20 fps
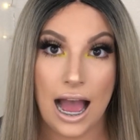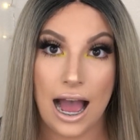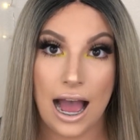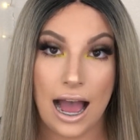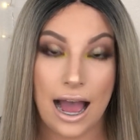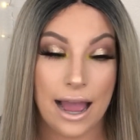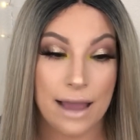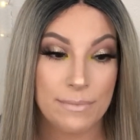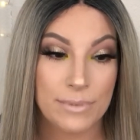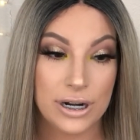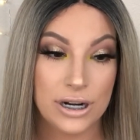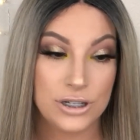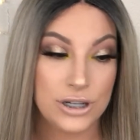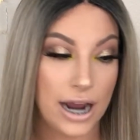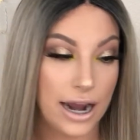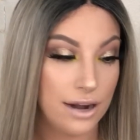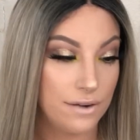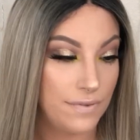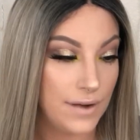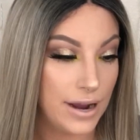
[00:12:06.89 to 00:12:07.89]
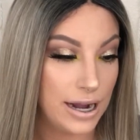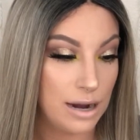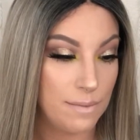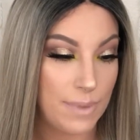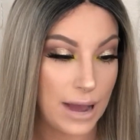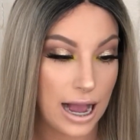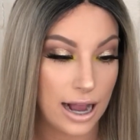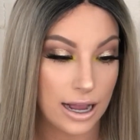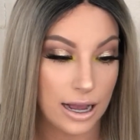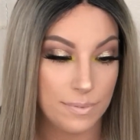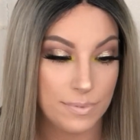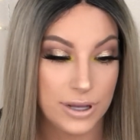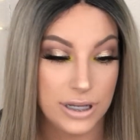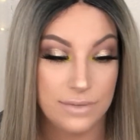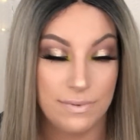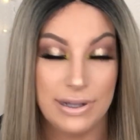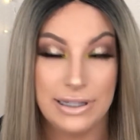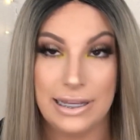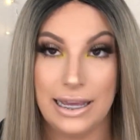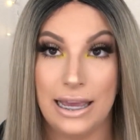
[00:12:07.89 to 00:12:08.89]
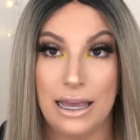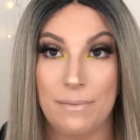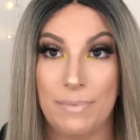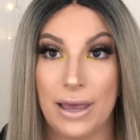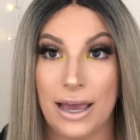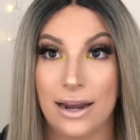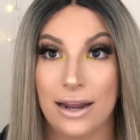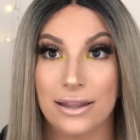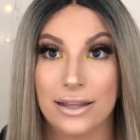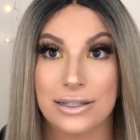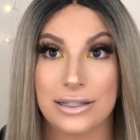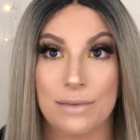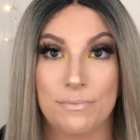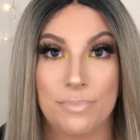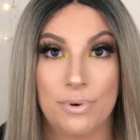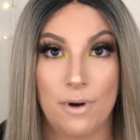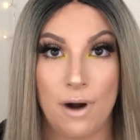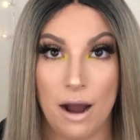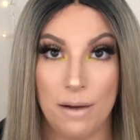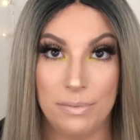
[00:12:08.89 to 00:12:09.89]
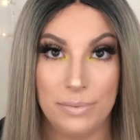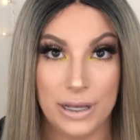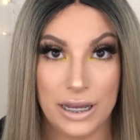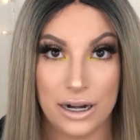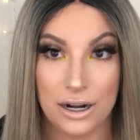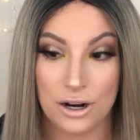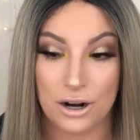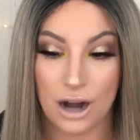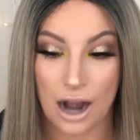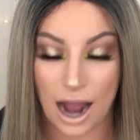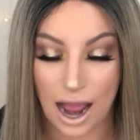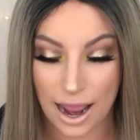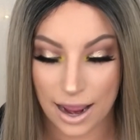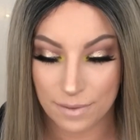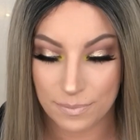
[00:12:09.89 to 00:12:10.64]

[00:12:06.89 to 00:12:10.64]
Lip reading: I'm gonna try to find a backup because once I hit pan on this, I'm probably gonna cry.